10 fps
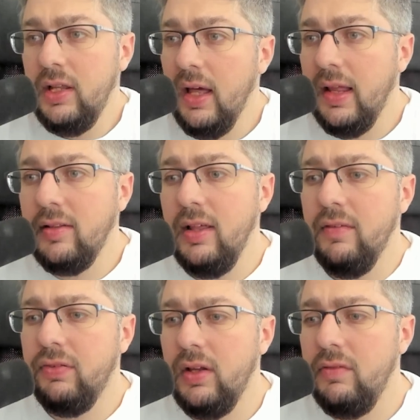yeah, that's
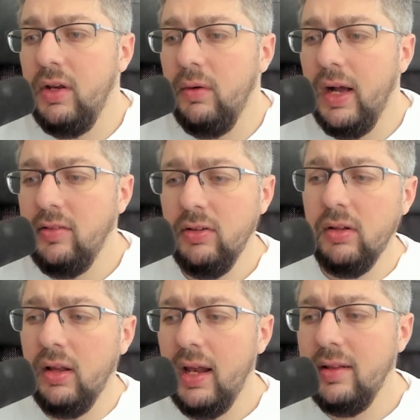it for the video, guys. There's a
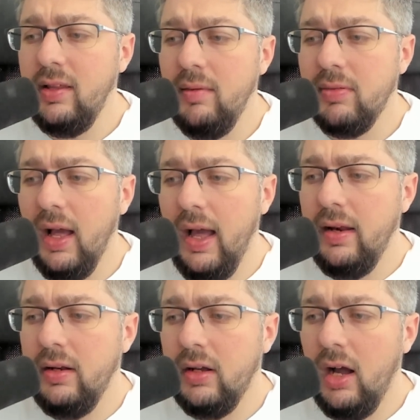lot of teams I
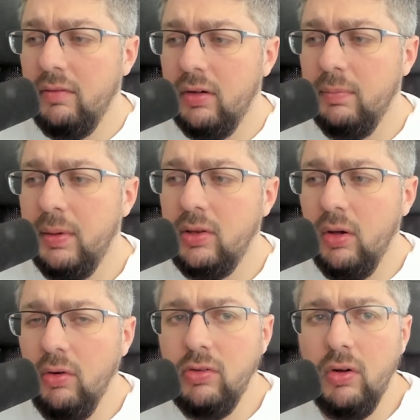didn't cover, but
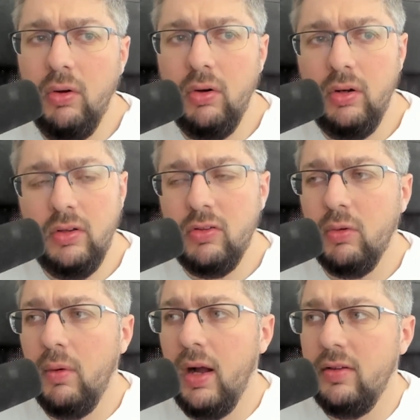those are the
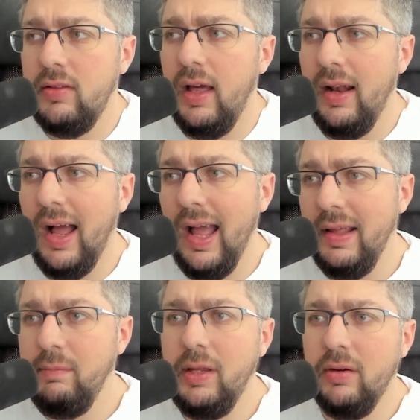squads that
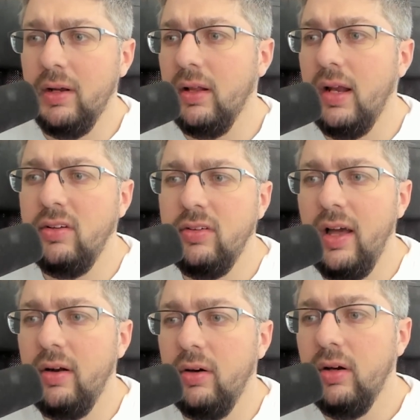I'm hearing a lot of
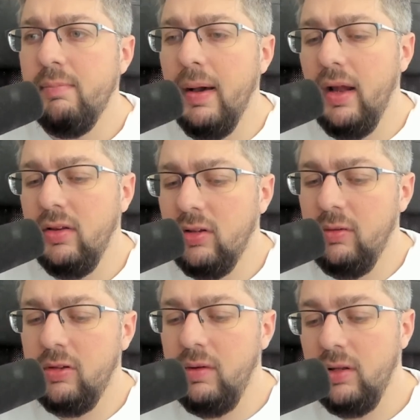chatter about in
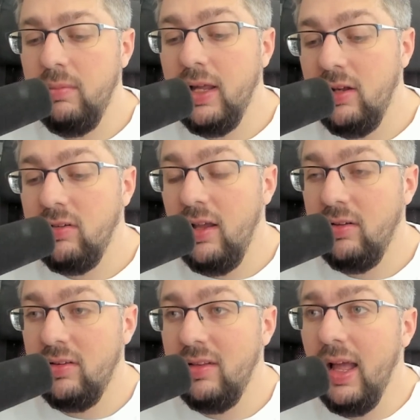terms of either making
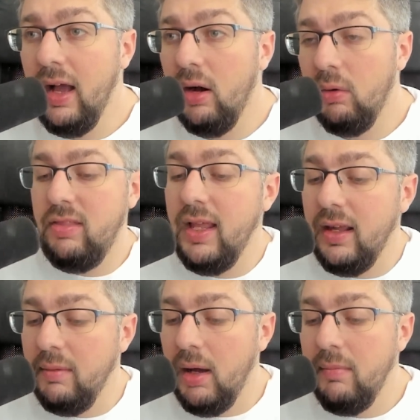changes now,
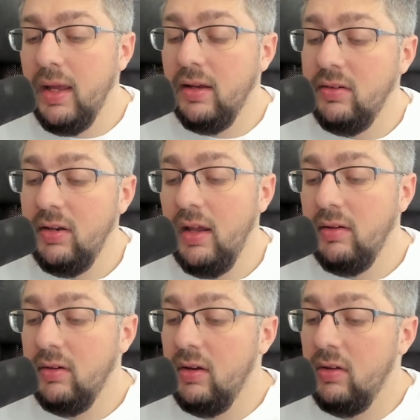thinking about making
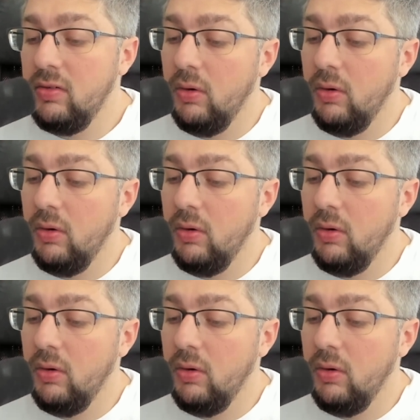changes,